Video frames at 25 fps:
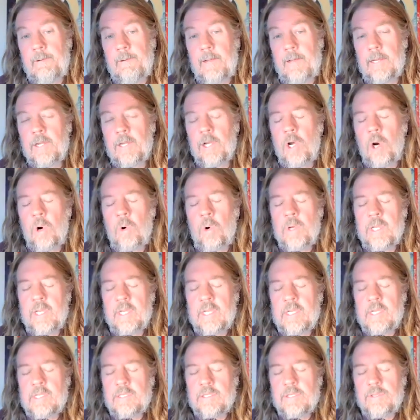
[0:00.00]
and going
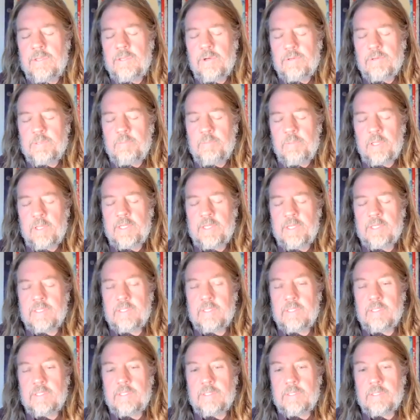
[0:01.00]
into those
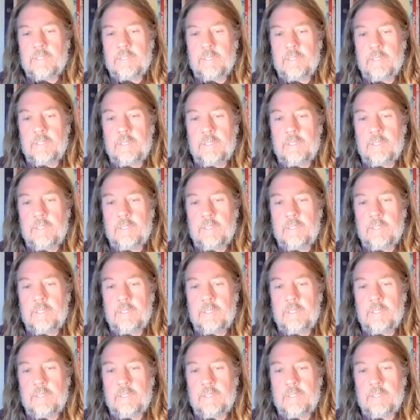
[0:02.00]
places